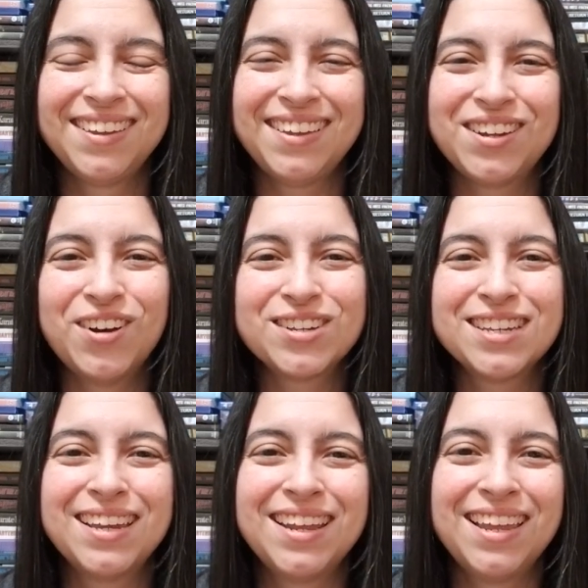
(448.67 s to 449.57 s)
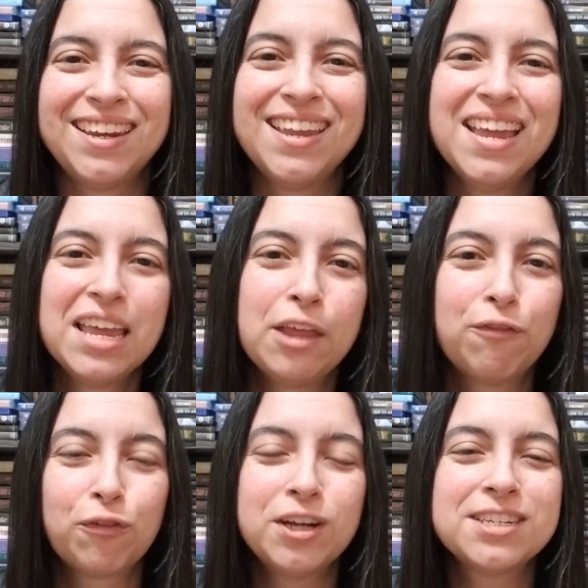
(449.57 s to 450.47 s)
He goes in and he
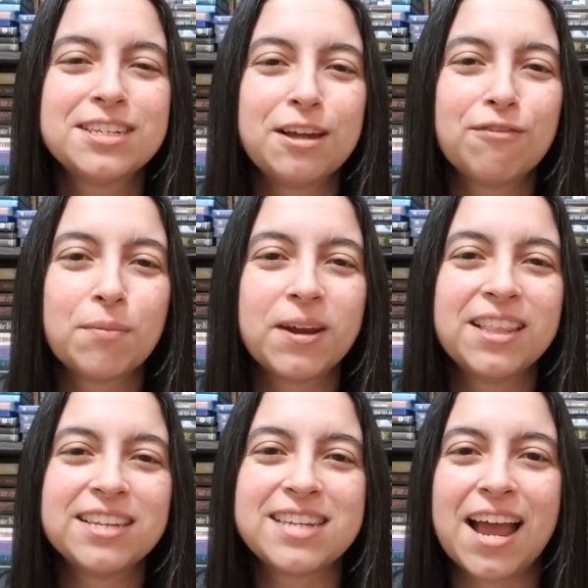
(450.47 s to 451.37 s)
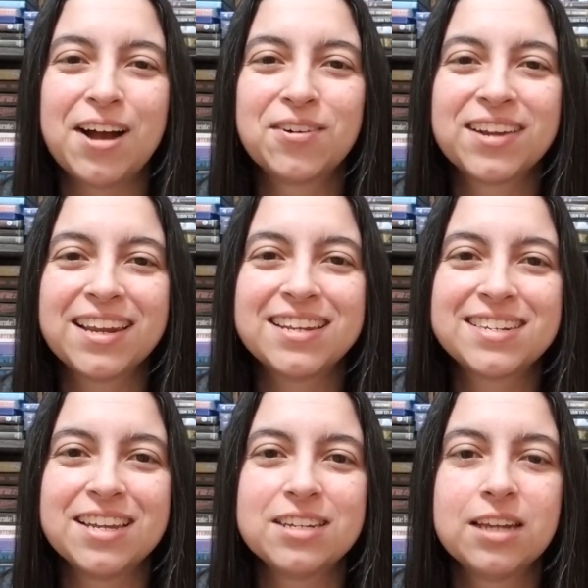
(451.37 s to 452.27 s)
freezes everybody in the town, and he
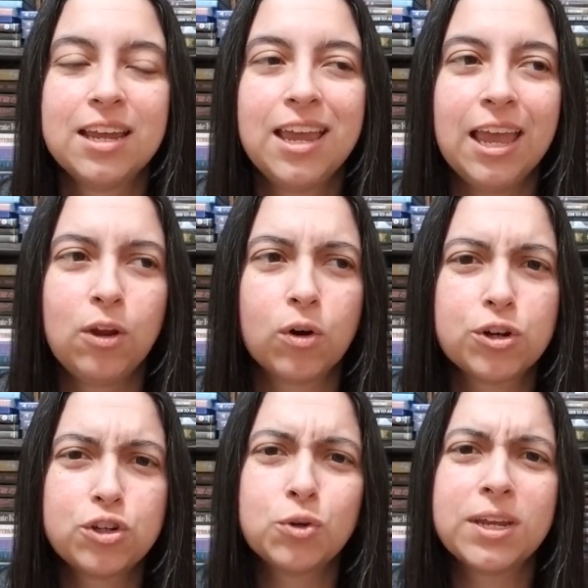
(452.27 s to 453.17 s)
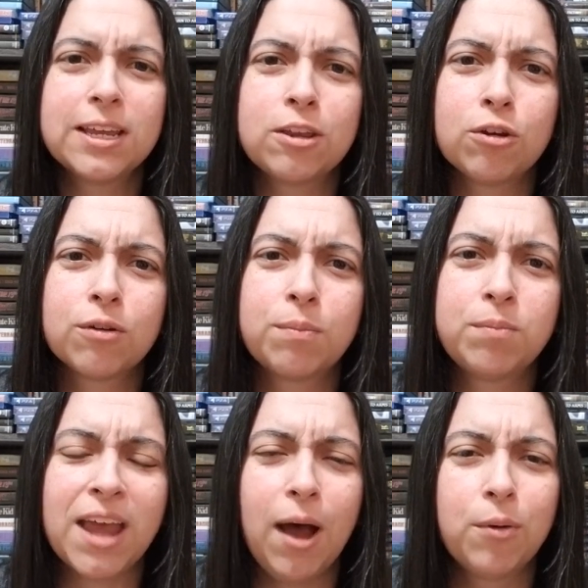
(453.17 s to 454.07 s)
says, in order to get your
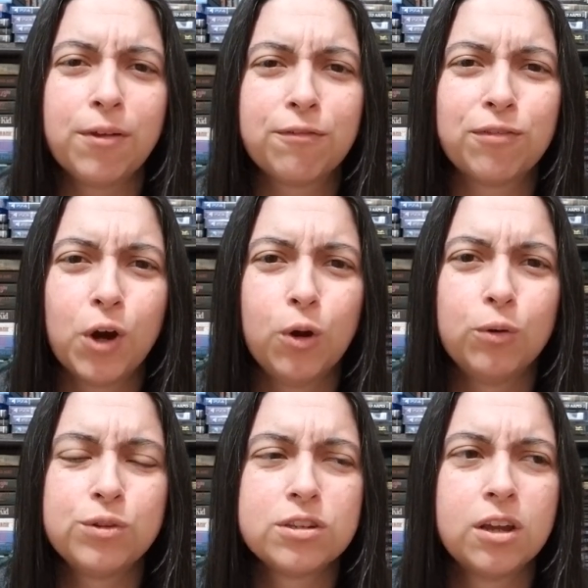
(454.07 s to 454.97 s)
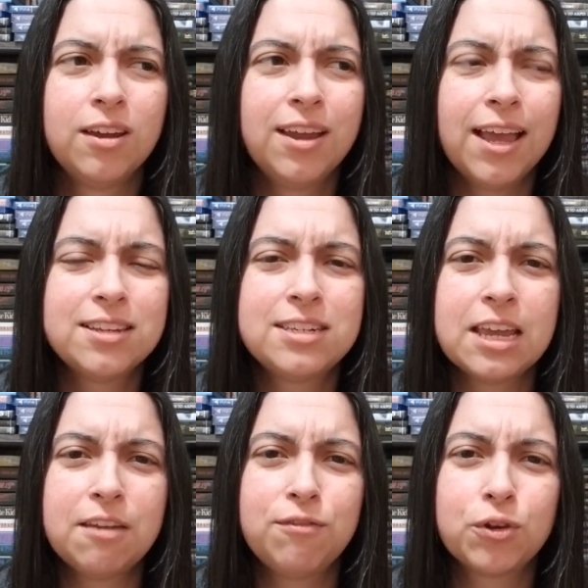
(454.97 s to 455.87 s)
town unfroze and
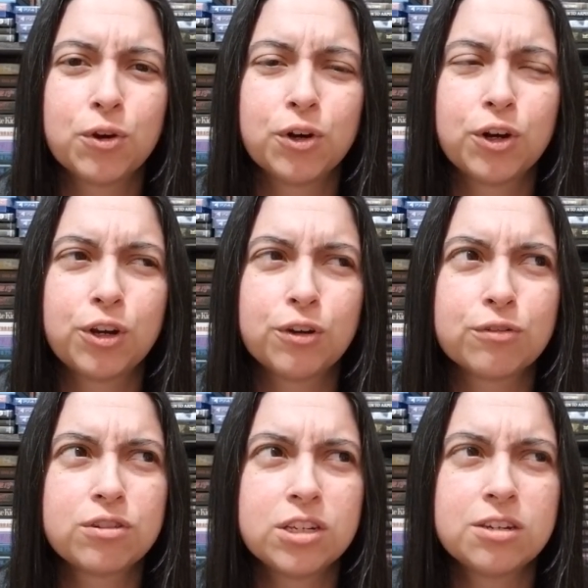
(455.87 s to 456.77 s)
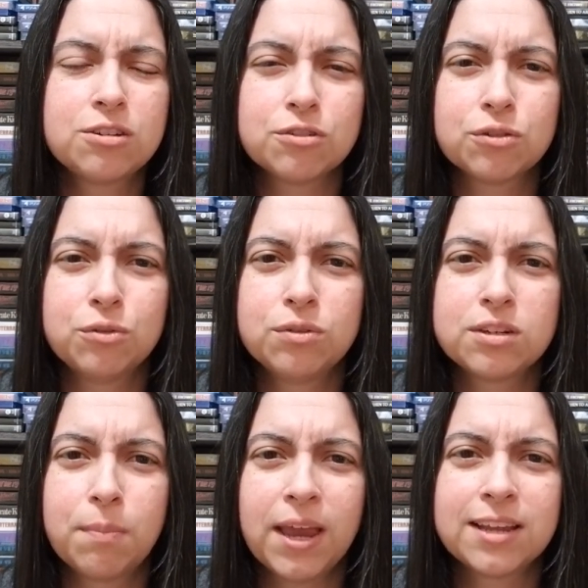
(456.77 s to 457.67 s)
save your sister, who is
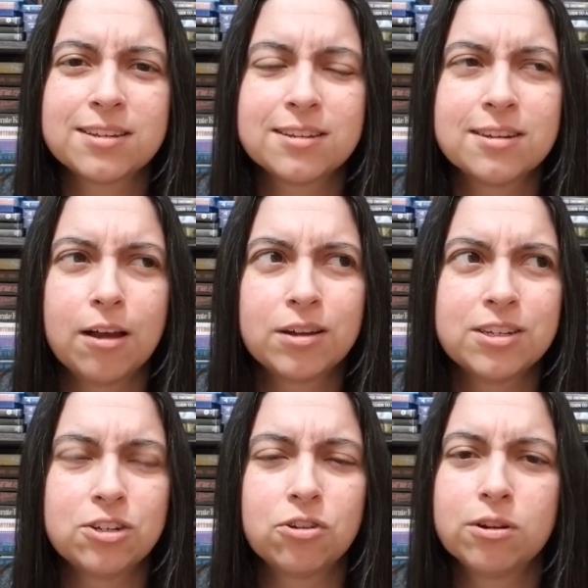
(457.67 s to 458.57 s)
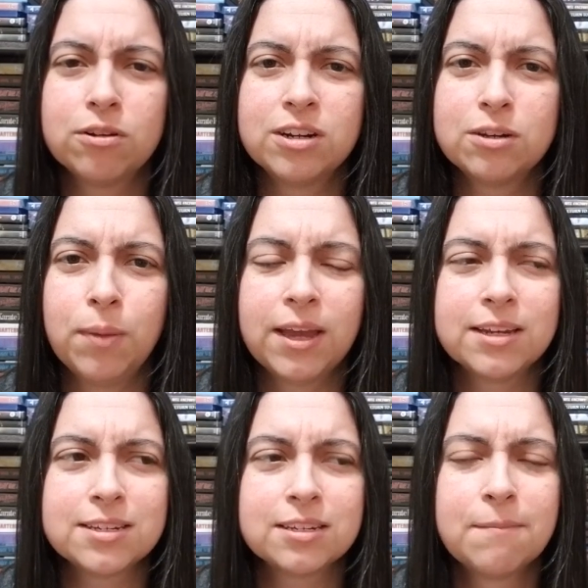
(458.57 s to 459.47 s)
a Pegasus now because he turned her into
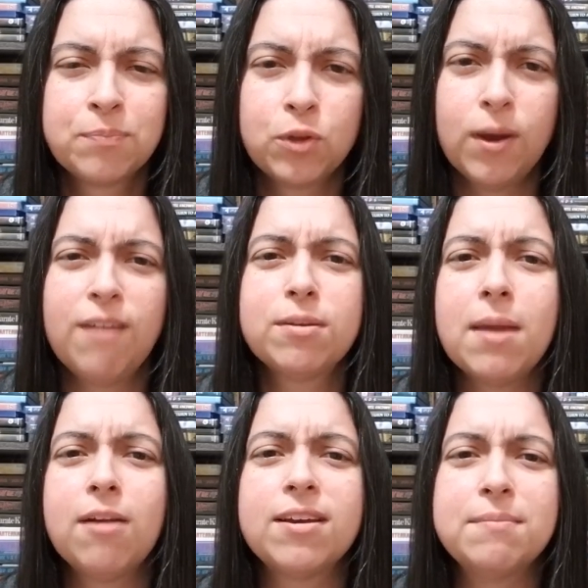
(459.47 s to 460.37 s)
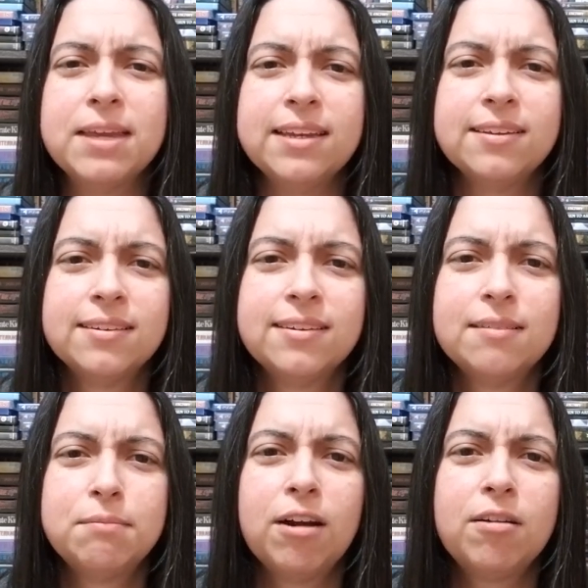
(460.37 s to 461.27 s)
Pegasus, you have to marry me.
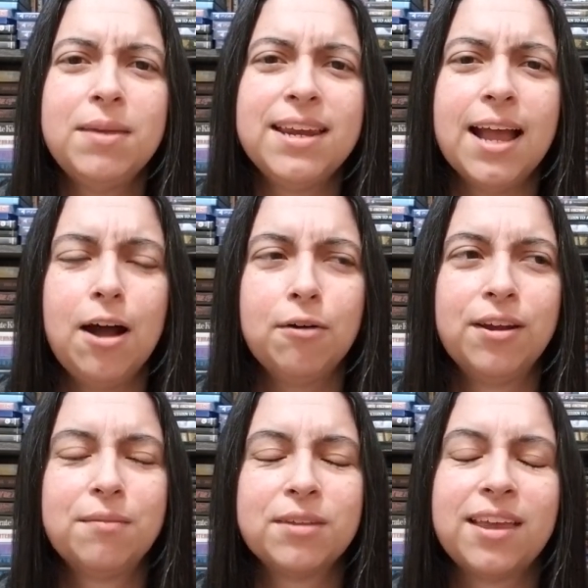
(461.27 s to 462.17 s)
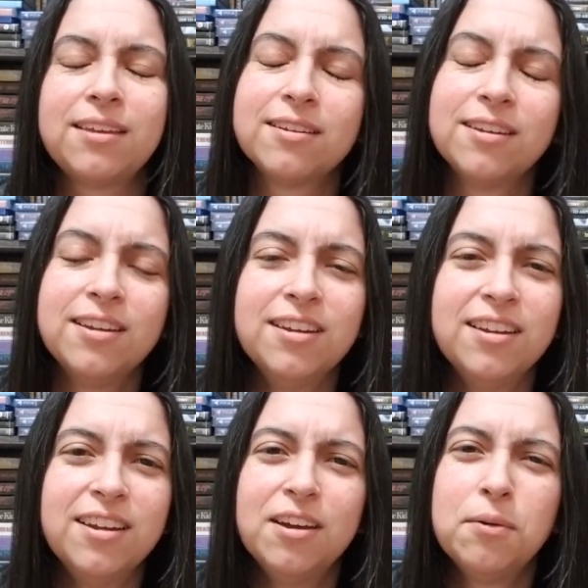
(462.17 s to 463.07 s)
Marry me now. And I'm like,
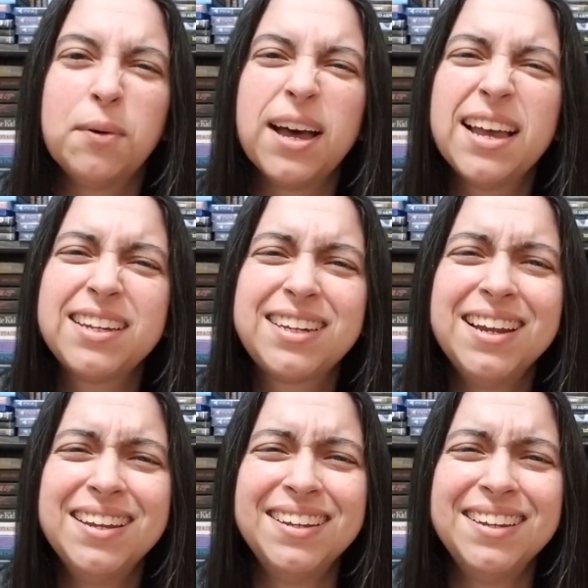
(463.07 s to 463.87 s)
what?